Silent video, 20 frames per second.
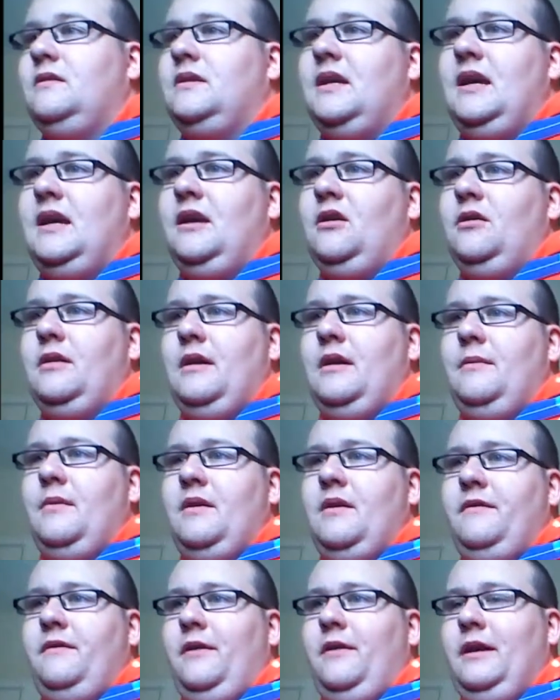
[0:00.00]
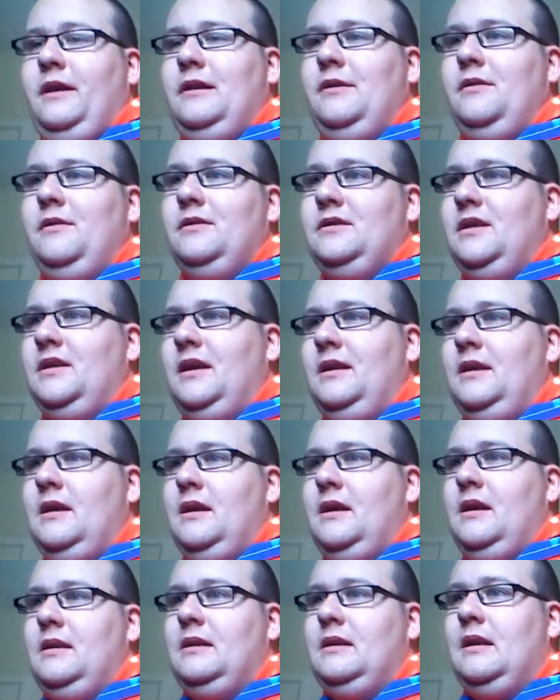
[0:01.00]
Taker then with a flying clothesline,
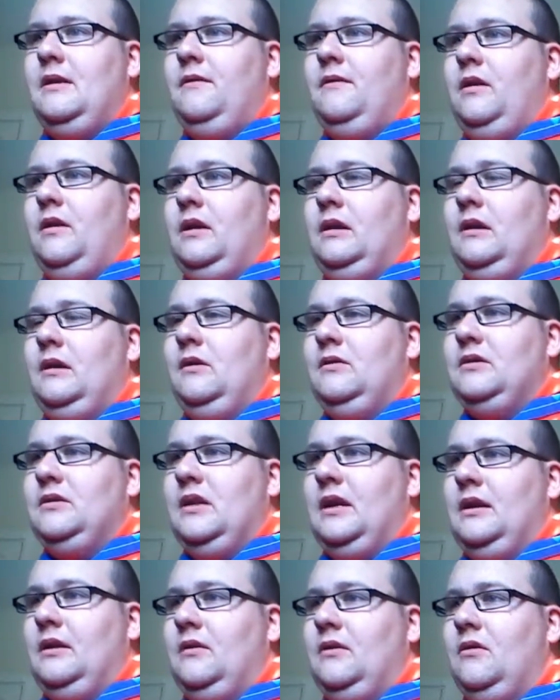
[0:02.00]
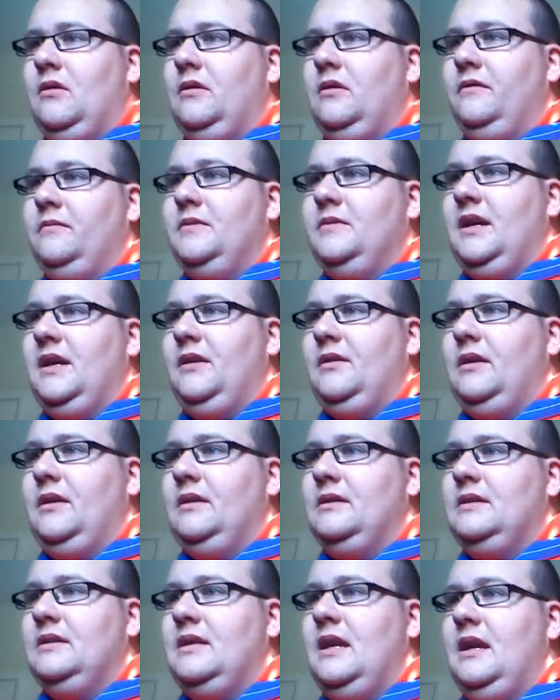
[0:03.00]
then a running clothesline in the corner from Taker,
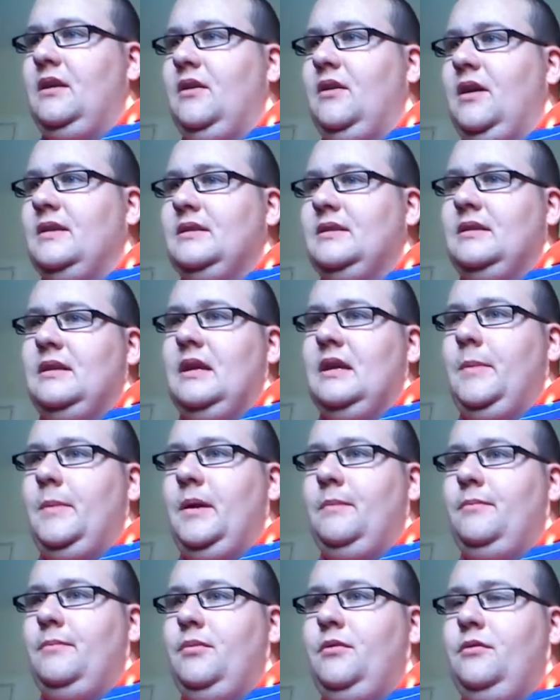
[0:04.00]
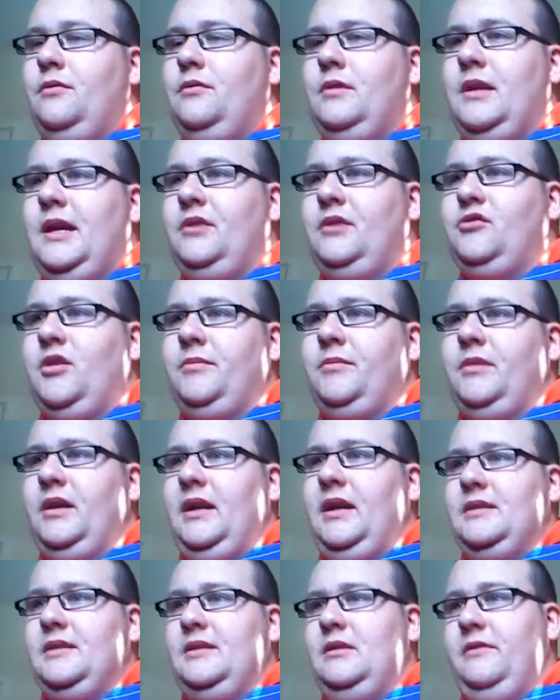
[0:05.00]
then Snake Eyes, and then a big boot. Leg drop
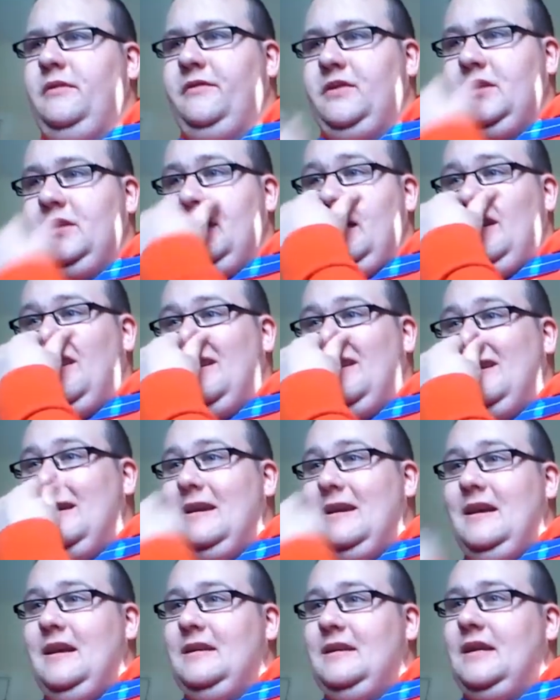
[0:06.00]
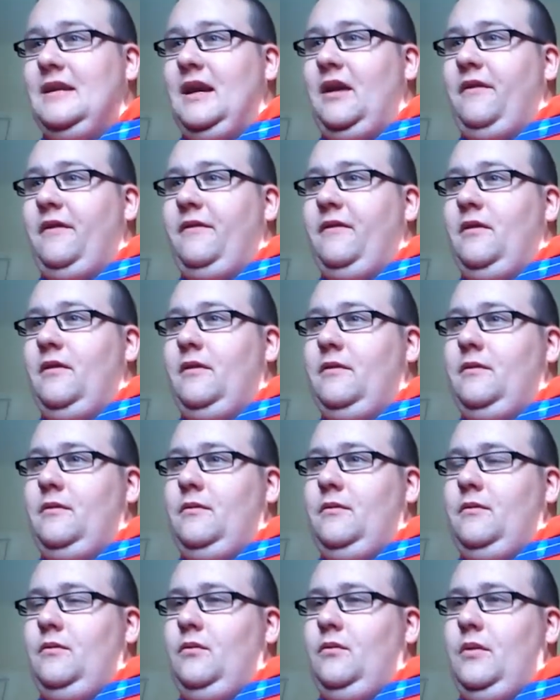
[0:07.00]
then gets two for Taker. Taker for,
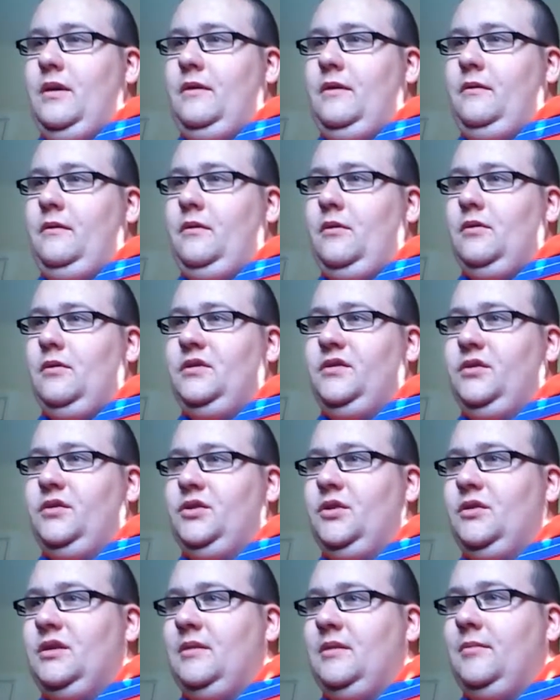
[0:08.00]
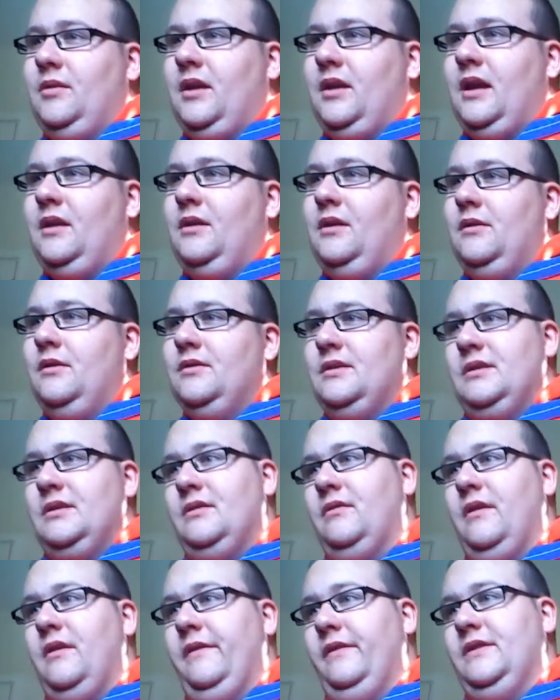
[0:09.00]
with, goes for a chokeslam, but Kennedy uses
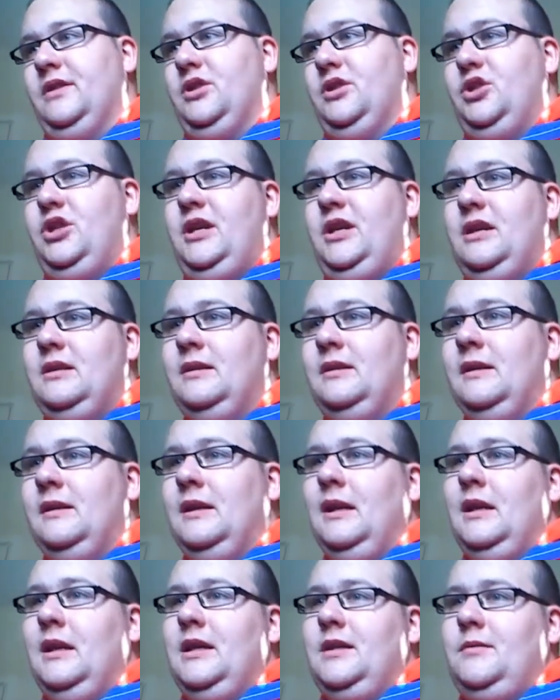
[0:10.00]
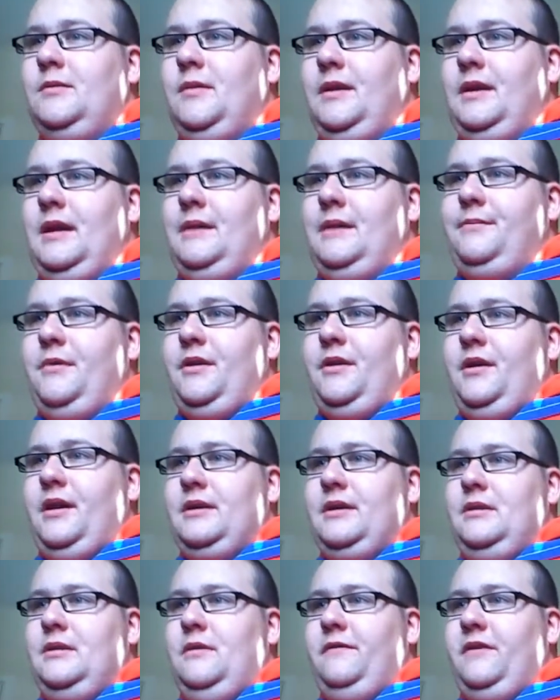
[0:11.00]
the ref as a shield. Swinging neckbreaker
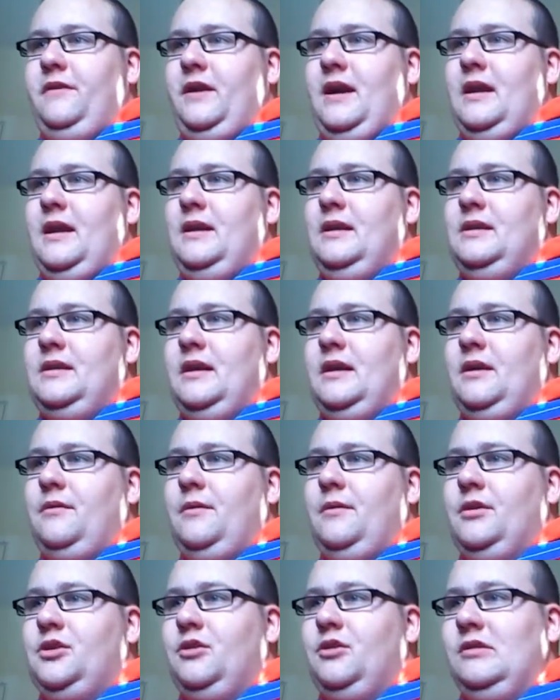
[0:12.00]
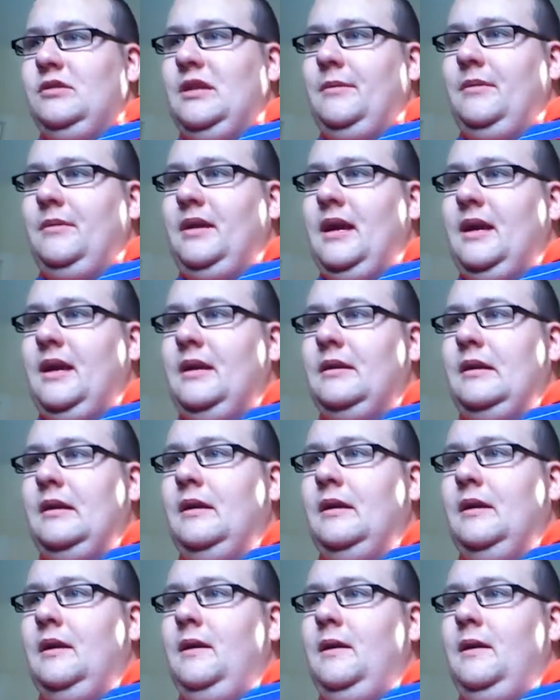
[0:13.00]
gets two for Kennedy. Taker with a chokeslam on Kennedy.